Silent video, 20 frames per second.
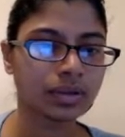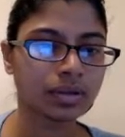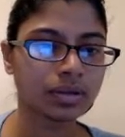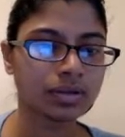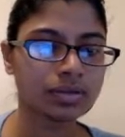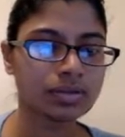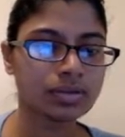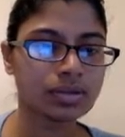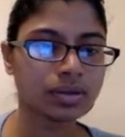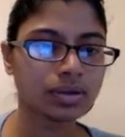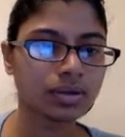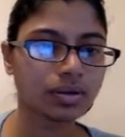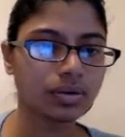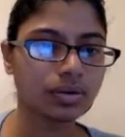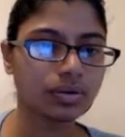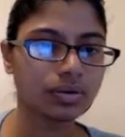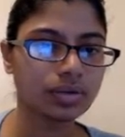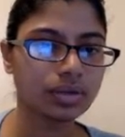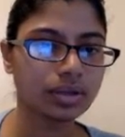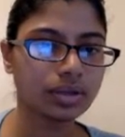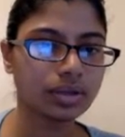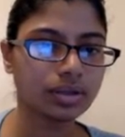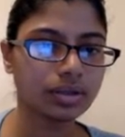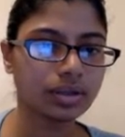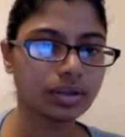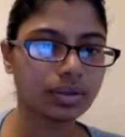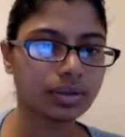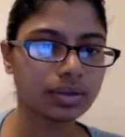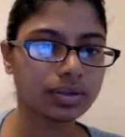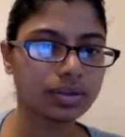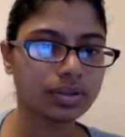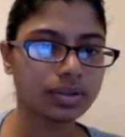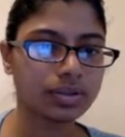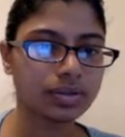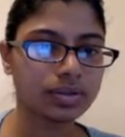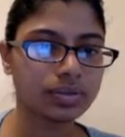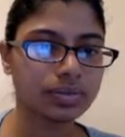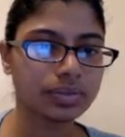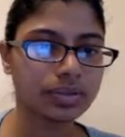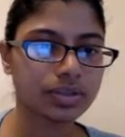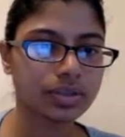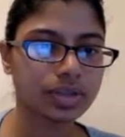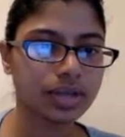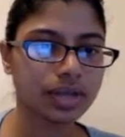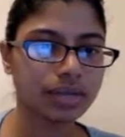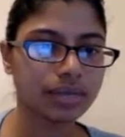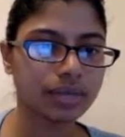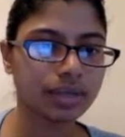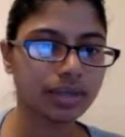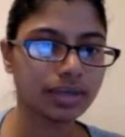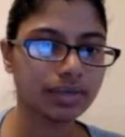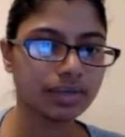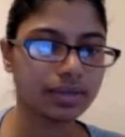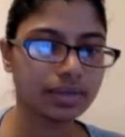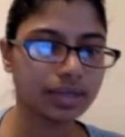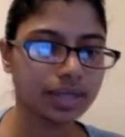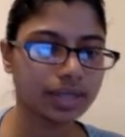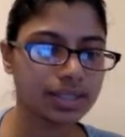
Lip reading: So the other thing I wanted to do is make sure I have my if and then